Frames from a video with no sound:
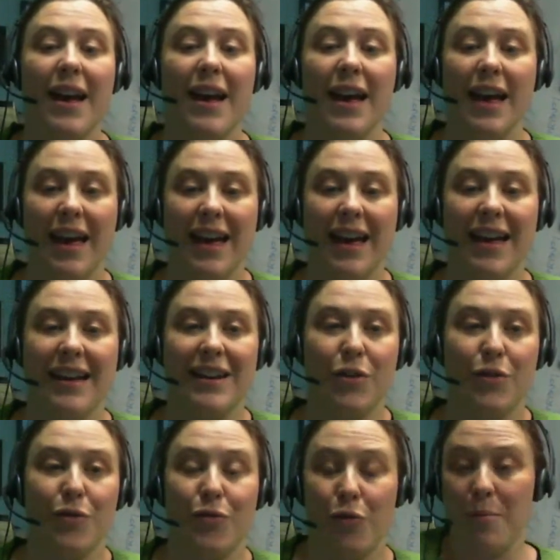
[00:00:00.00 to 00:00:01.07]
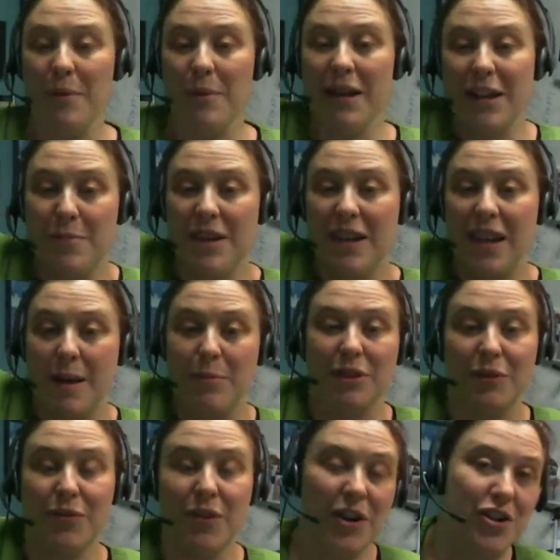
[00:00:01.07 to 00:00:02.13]
and for me to be able to
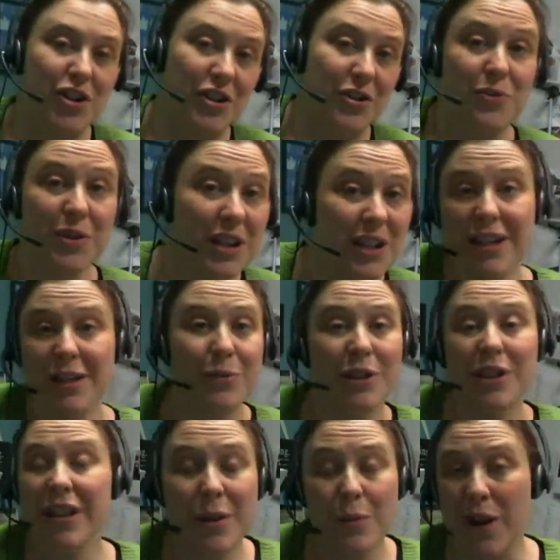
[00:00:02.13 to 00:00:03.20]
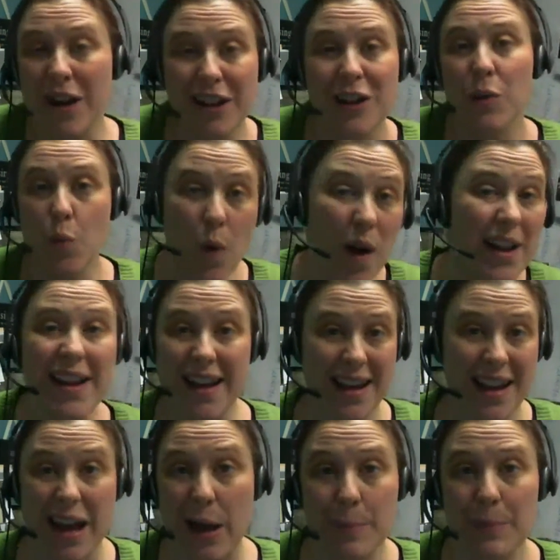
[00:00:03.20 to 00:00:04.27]
function really, really well at 1
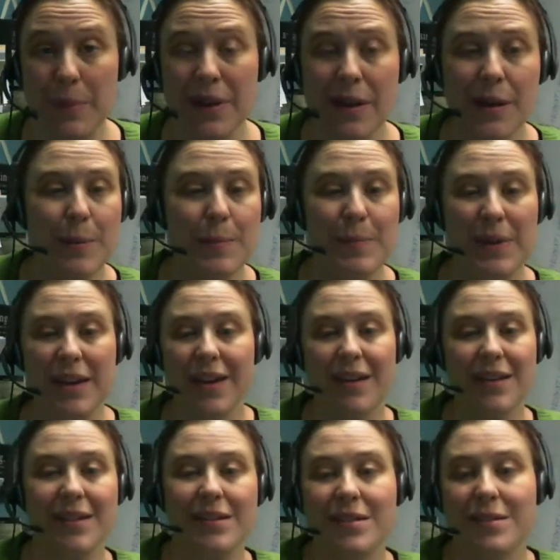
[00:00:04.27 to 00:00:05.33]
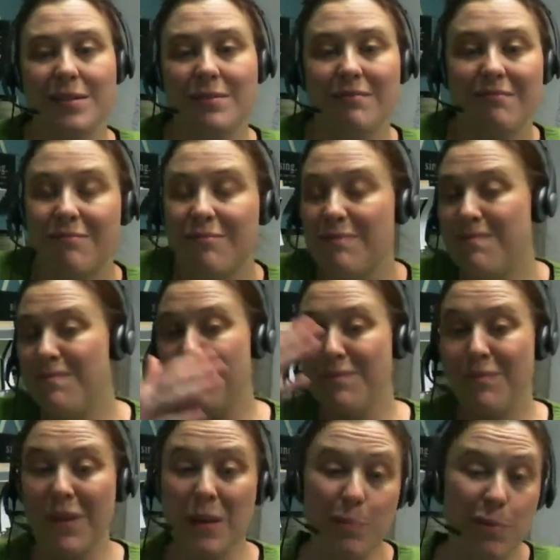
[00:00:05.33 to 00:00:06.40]
a.m. because
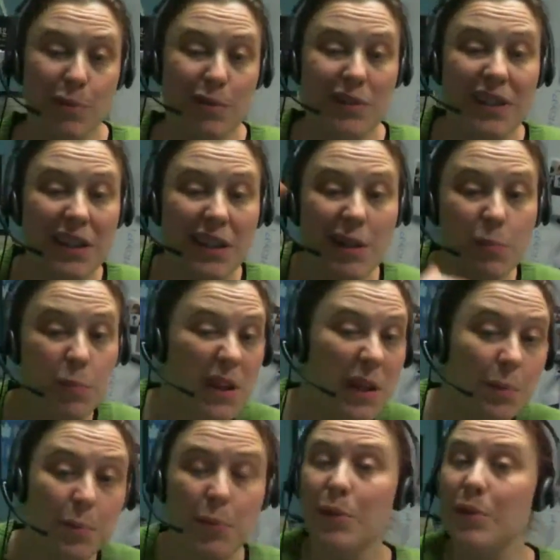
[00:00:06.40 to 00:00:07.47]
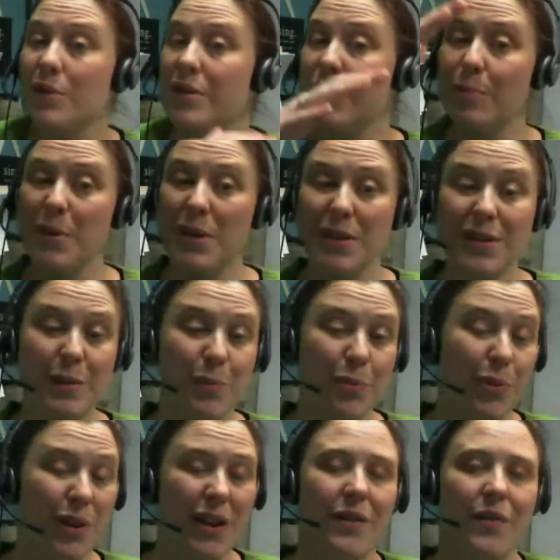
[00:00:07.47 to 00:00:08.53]
people need people to be
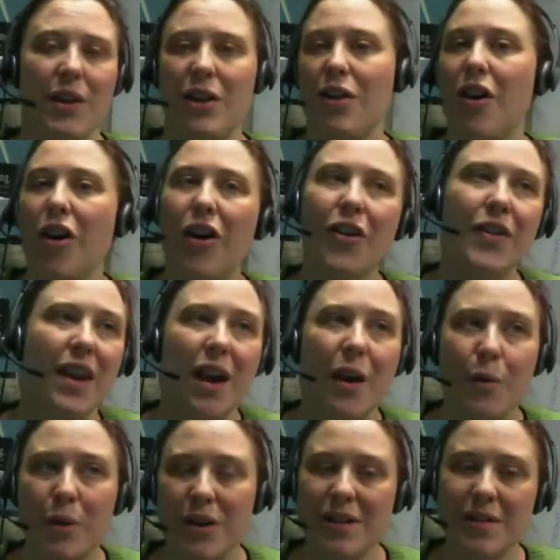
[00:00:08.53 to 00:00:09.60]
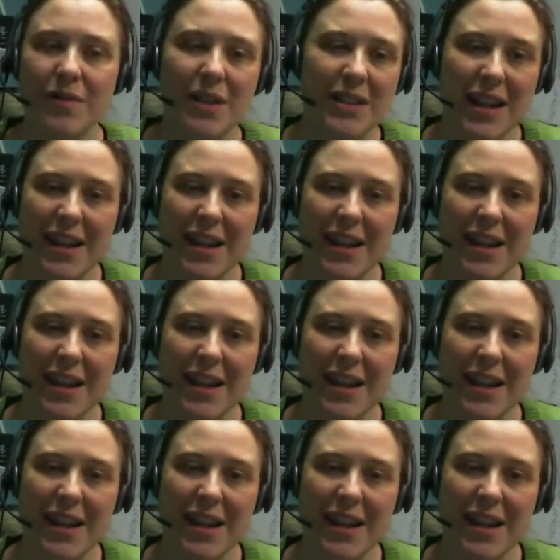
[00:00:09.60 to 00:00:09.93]
supportive at all the hours people, of the